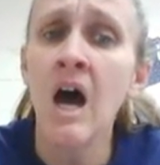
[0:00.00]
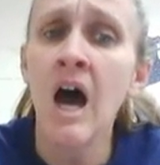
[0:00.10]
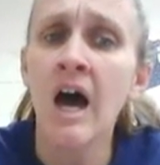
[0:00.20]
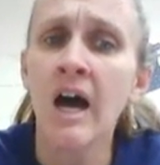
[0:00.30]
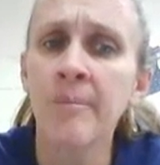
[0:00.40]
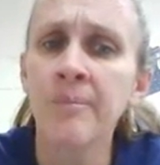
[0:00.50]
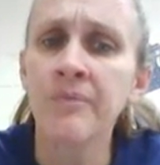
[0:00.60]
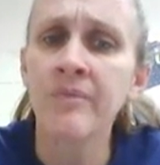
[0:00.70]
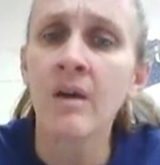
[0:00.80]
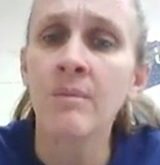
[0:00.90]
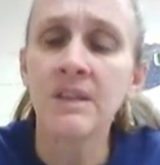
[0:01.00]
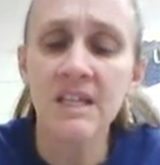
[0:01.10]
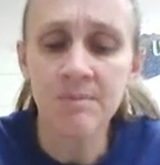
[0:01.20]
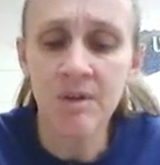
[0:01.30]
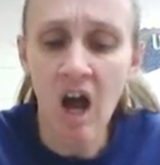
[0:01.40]
But
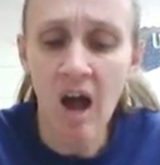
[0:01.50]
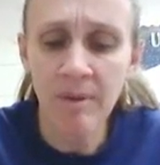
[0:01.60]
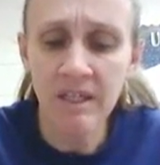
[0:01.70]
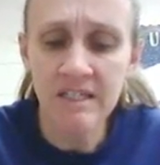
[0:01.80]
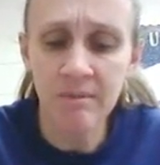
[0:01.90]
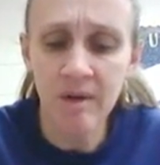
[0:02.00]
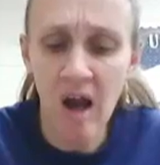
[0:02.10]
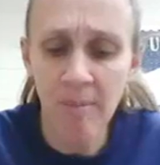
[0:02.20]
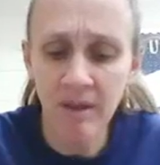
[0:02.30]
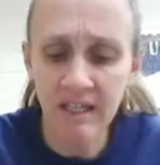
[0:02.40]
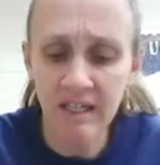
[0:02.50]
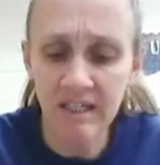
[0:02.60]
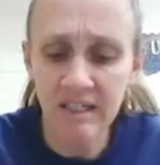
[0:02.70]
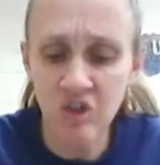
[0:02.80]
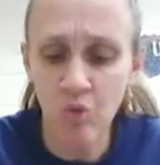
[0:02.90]
these monopolies, a monopoly
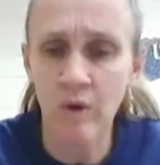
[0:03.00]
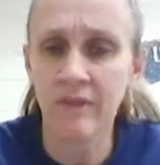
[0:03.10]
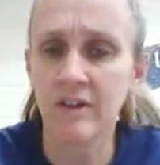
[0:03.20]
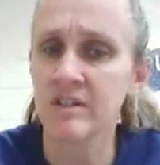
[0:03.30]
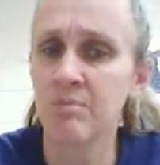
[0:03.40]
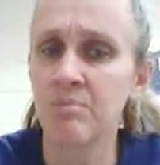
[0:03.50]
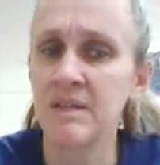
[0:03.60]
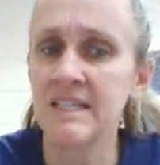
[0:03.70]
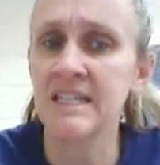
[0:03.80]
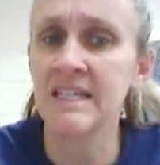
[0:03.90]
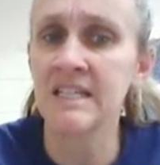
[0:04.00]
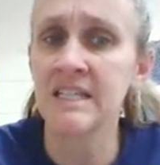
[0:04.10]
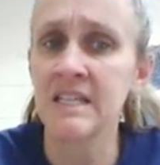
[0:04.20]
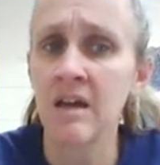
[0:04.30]
is when there's a business